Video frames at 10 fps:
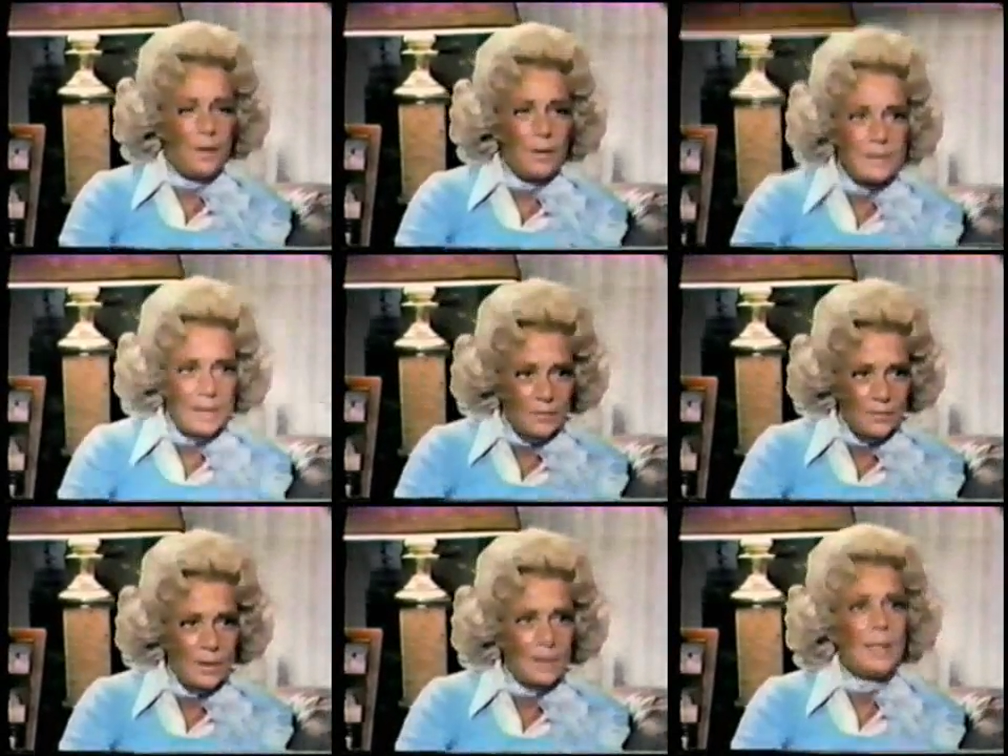fantasy? Very
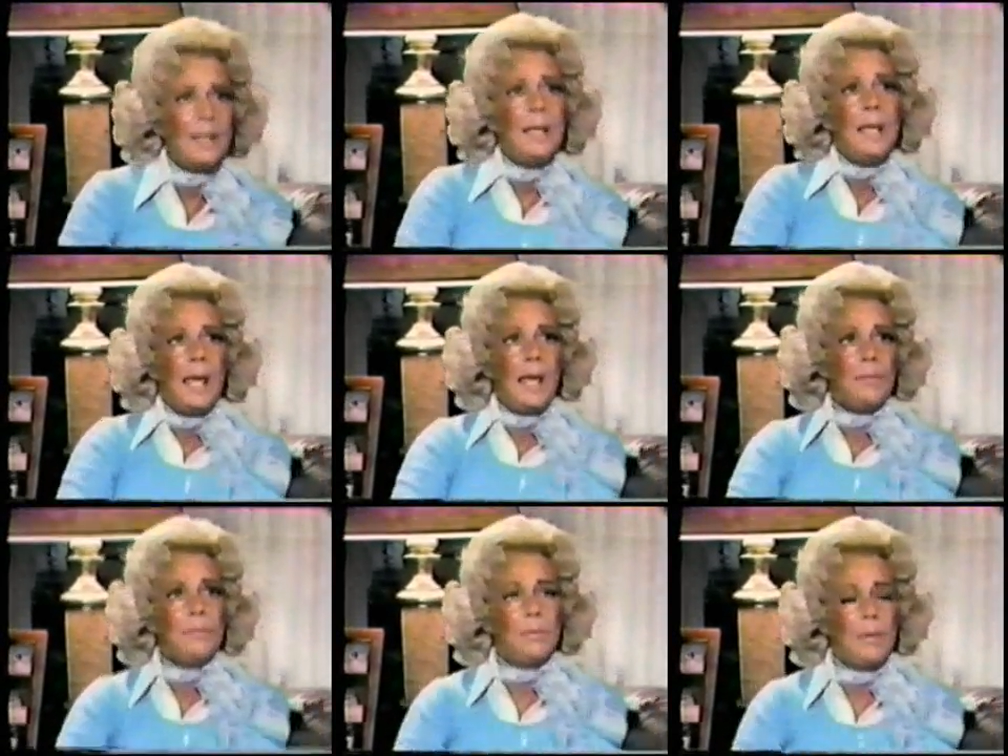definitely.
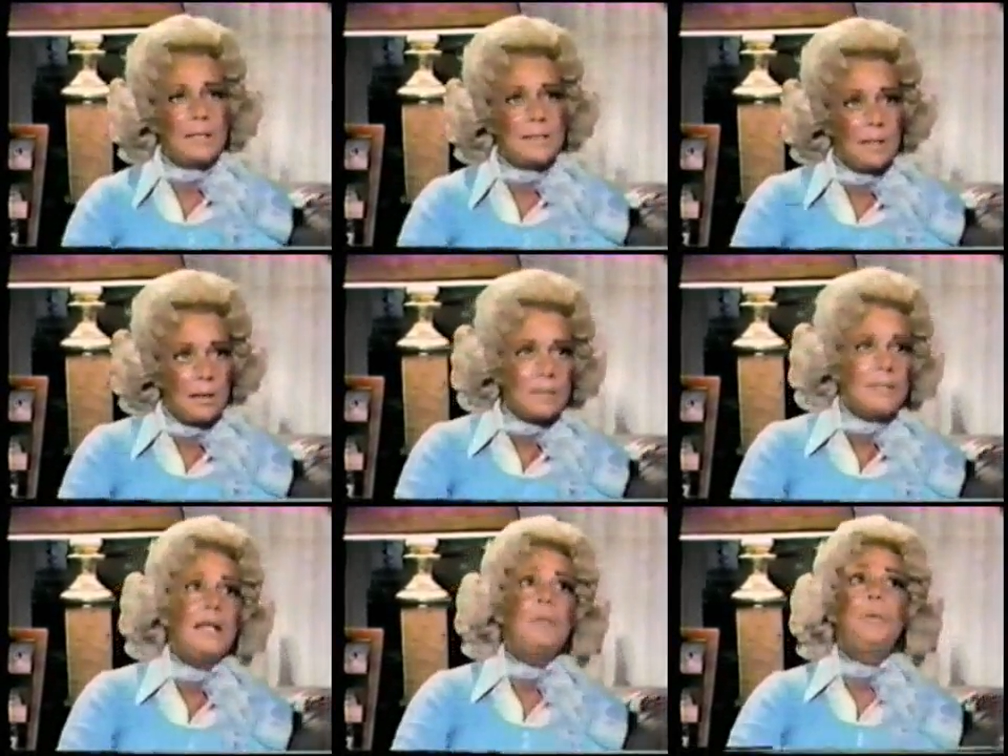And when I
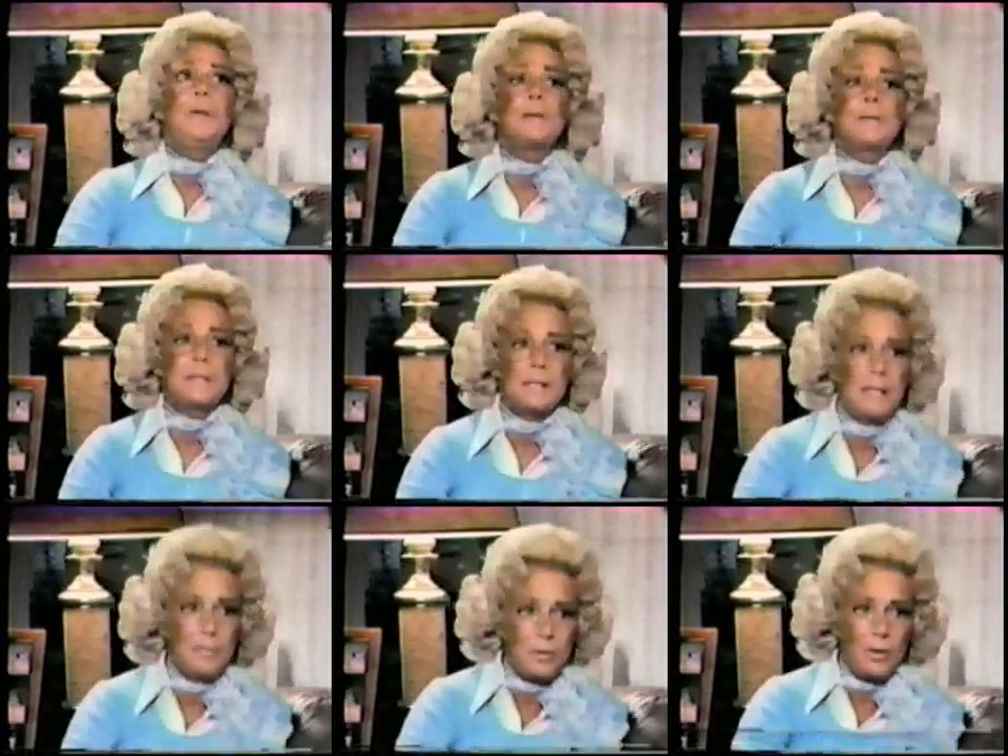started to take pills
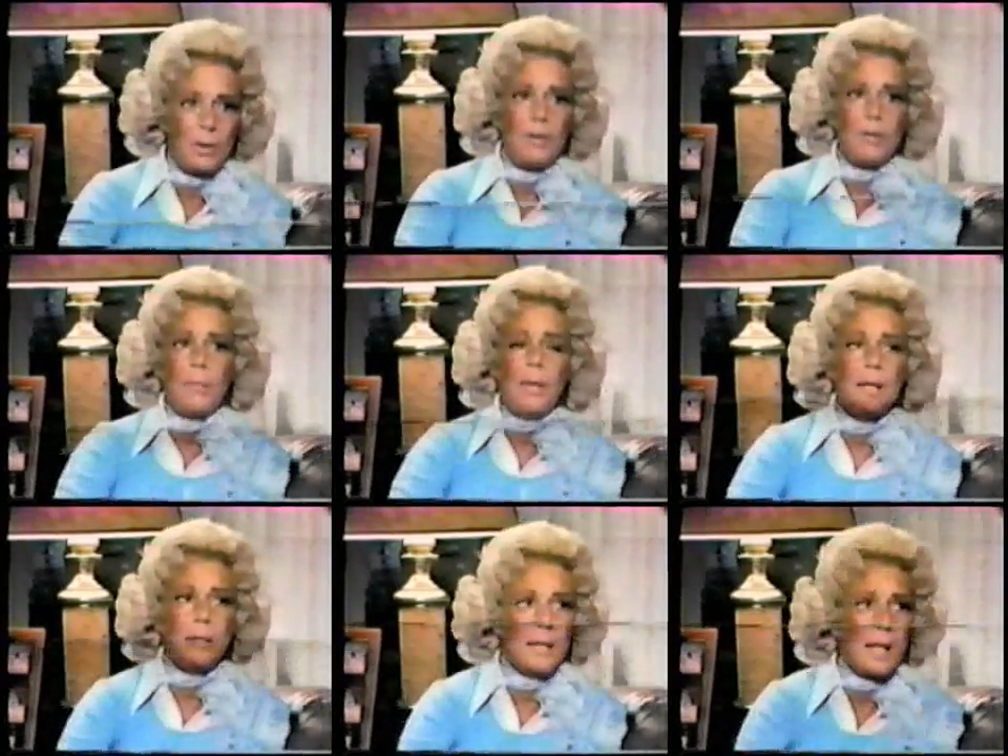to keep going, you know,
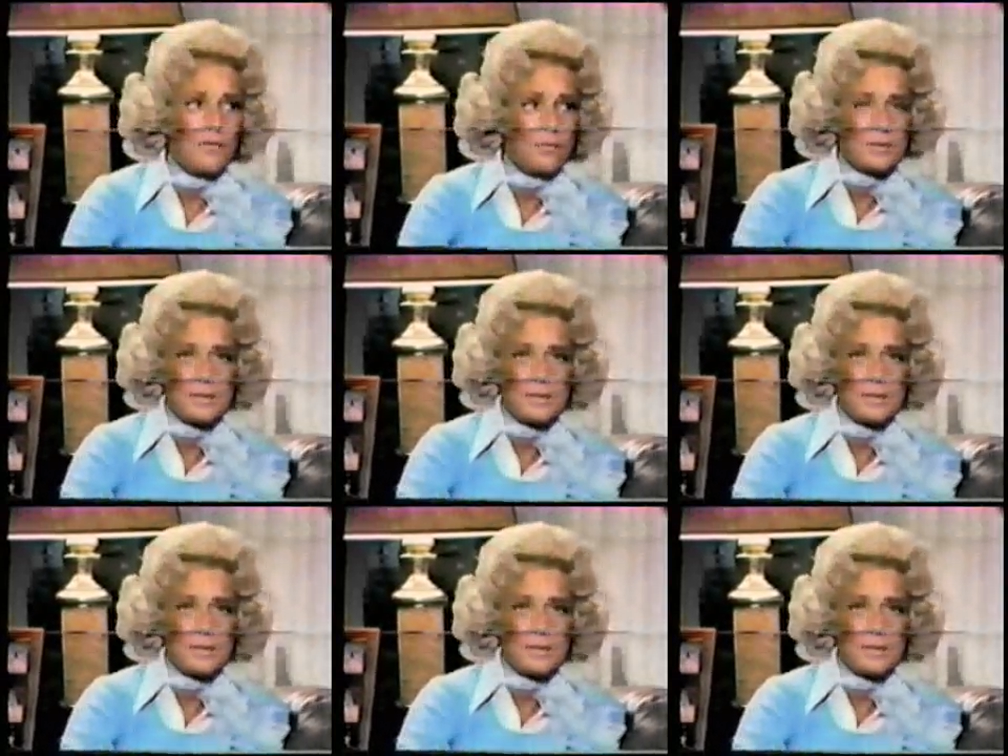my life